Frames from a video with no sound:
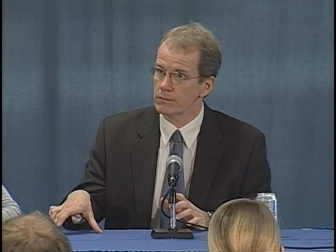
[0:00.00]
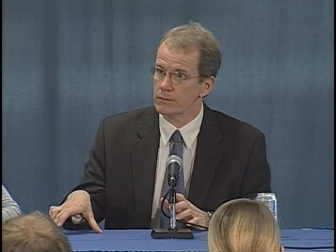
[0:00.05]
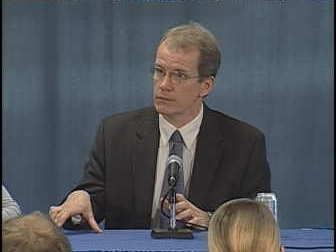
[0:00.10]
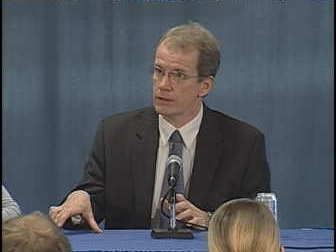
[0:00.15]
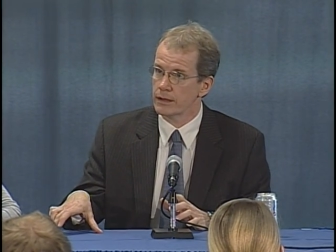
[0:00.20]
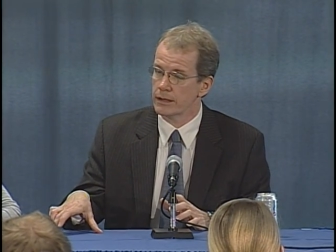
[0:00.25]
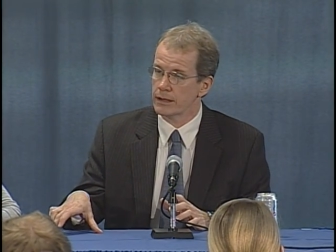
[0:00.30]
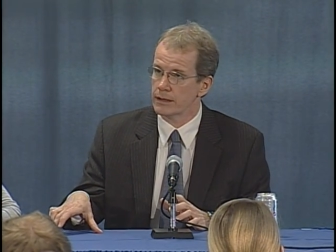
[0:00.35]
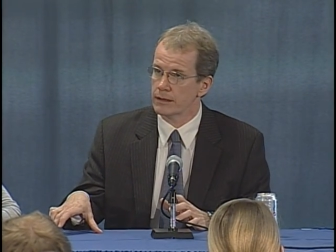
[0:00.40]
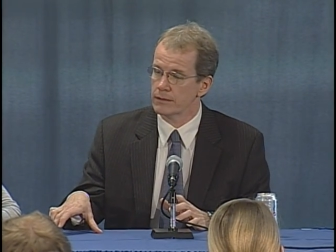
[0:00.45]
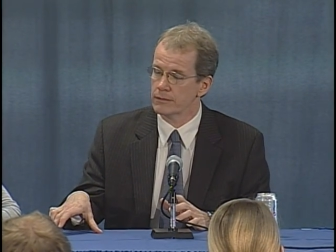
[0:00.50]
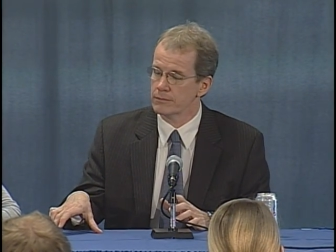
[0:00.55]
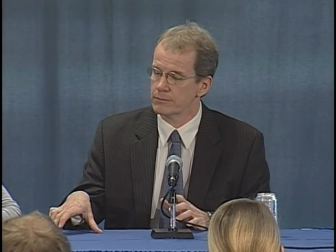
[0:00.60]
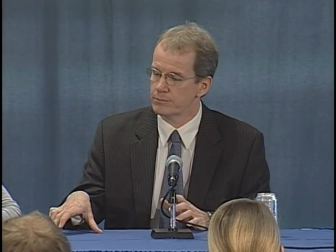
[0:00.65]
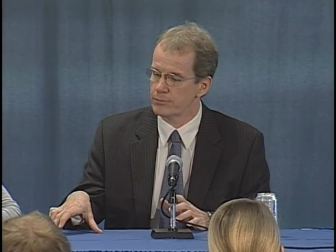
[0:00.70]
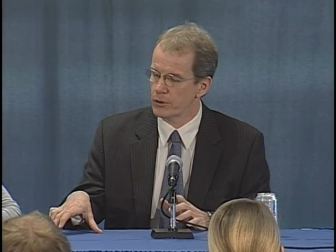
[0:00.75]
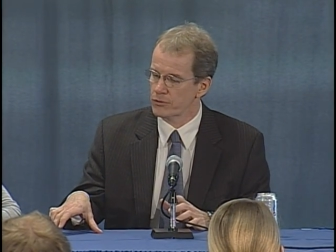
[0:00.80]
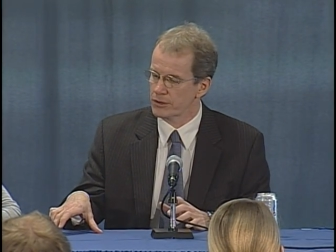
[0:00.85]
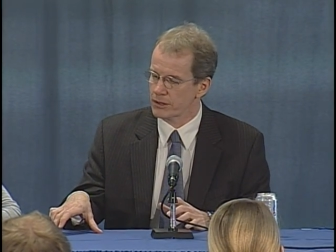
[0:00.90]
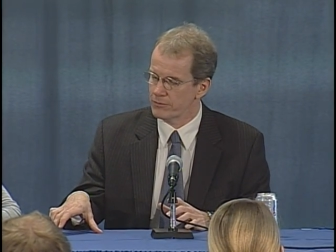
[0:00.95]
uh,
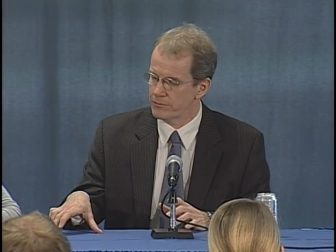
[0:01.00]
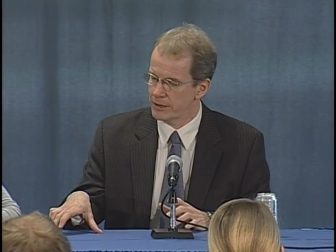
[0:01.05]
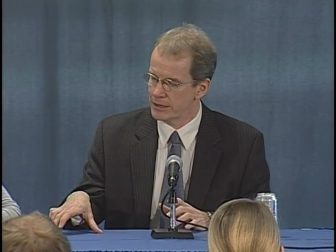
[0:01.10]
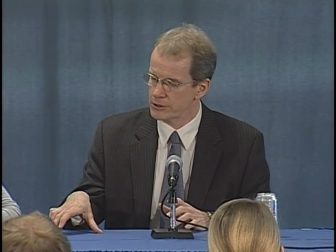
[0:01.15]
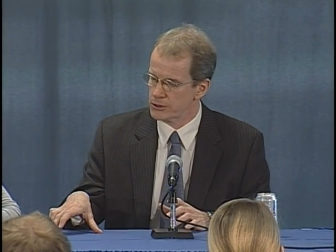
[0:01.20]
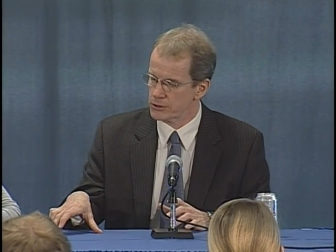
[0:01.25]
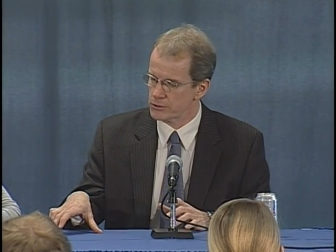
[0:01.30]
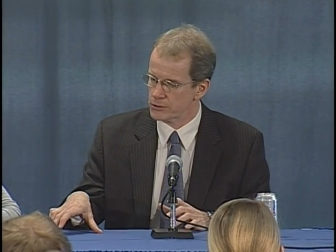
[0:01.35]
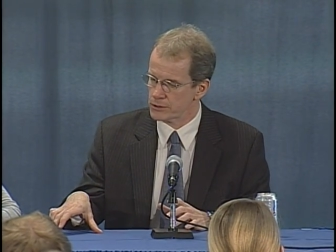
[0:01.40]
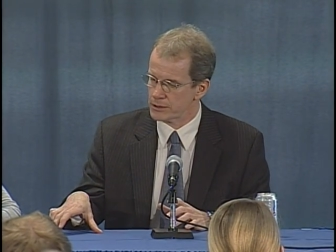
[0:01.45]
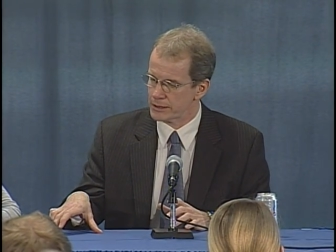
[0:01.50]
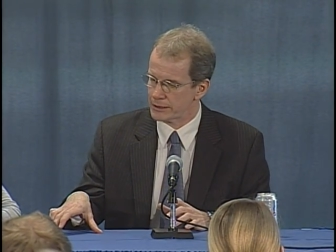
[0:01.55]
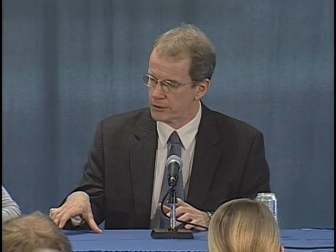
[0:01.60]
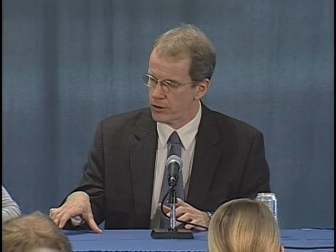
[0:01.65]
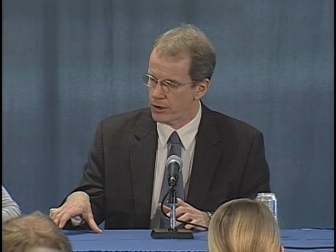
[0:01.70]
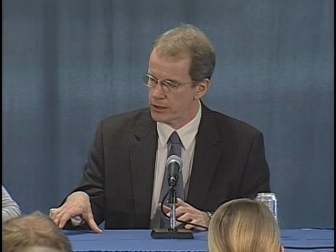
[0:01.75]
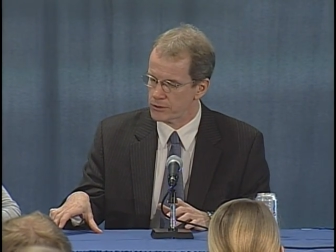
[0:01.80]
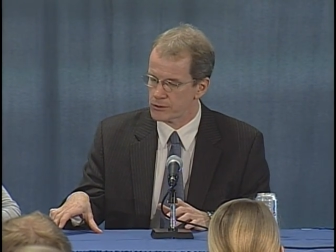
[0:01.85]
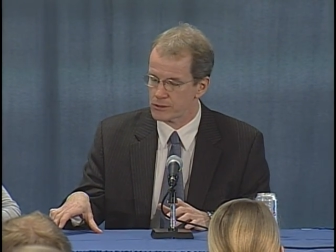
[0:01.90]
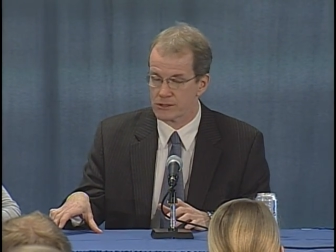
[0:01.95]
both conventions, it
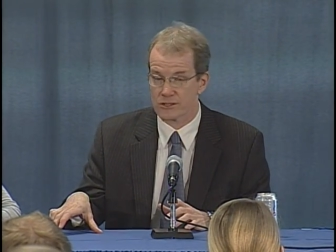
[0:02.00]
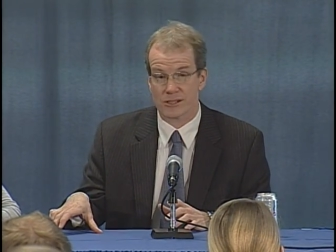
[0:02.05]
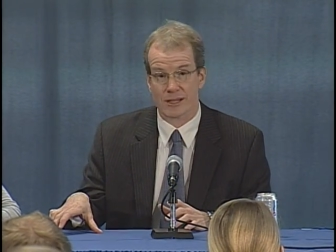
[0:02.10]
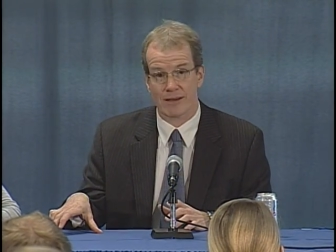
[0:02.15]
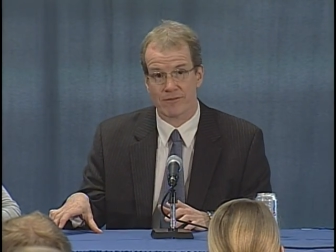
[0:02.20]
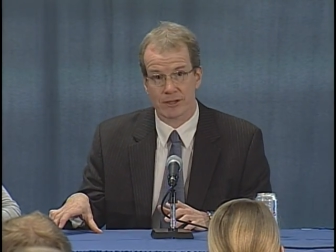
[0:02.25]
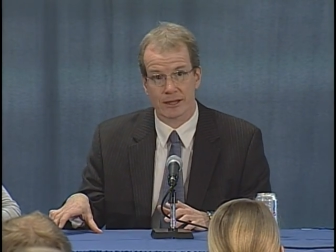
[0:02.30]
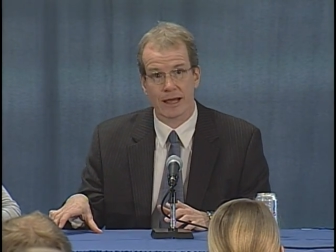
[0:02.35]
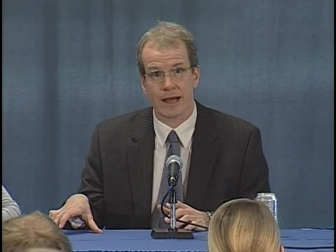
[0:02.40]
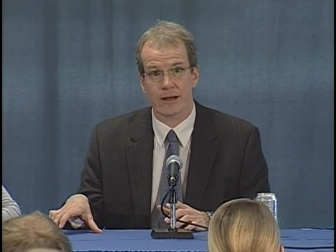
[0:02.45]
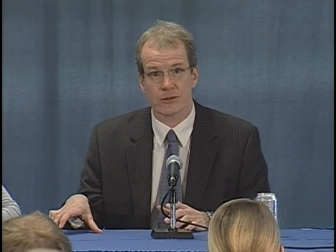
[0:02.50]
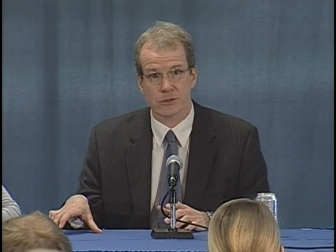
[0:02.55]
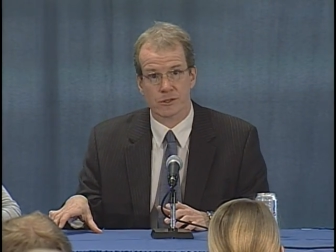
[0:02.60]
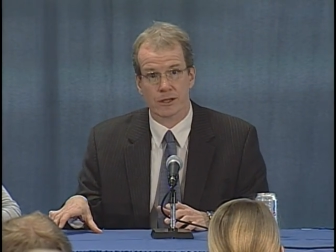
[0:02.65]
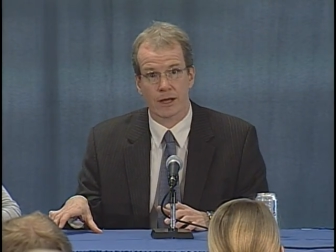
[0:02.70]
cost seven thousand